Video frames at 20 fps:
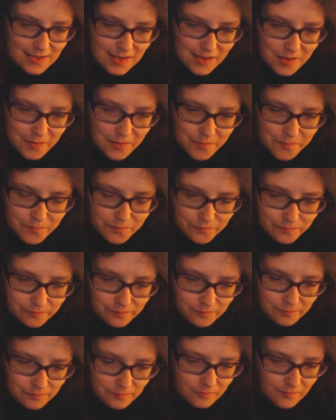So,
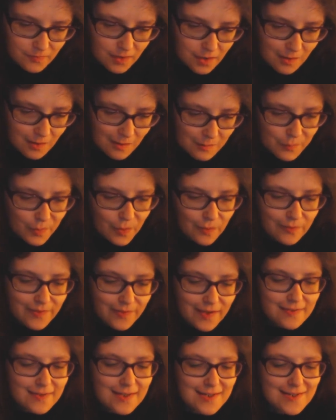
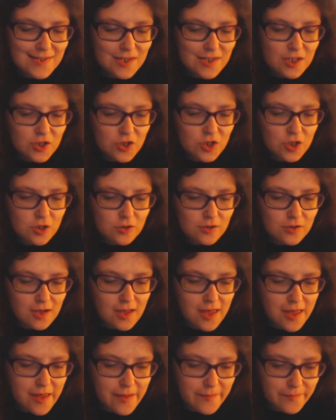but then these
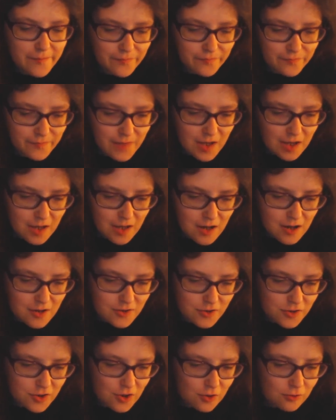
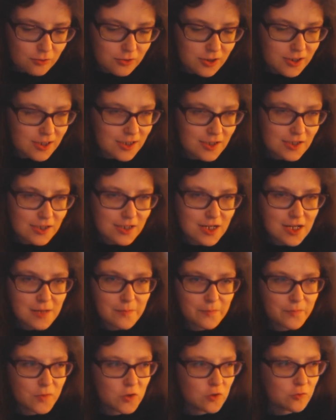soldiers
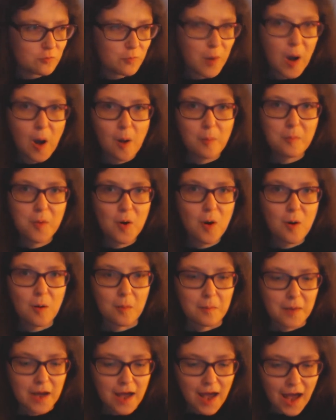just pop
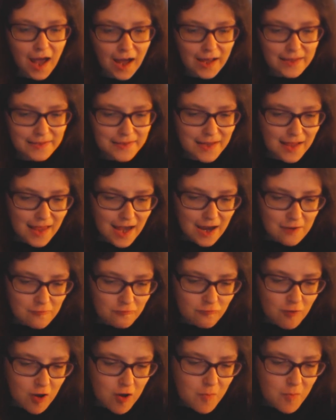up, and they're
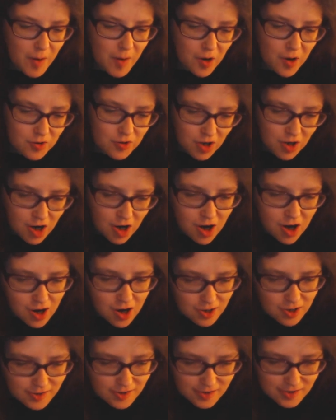like robot
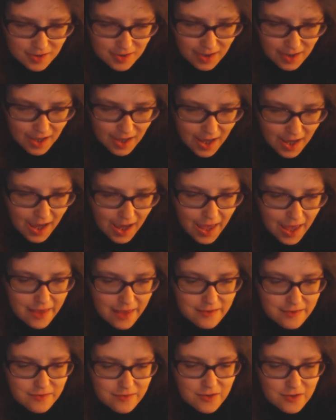guards,
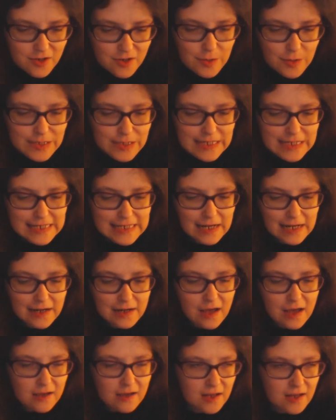and the doctor's
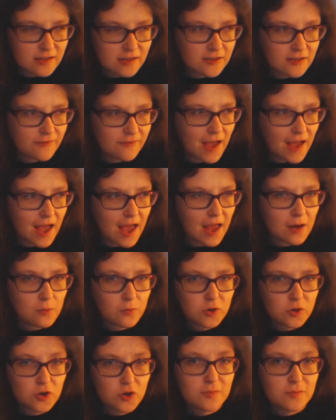saying, it's
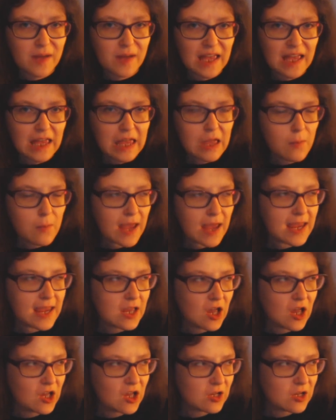fine, we'll just back
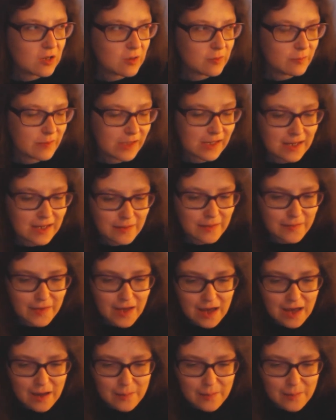away calmly.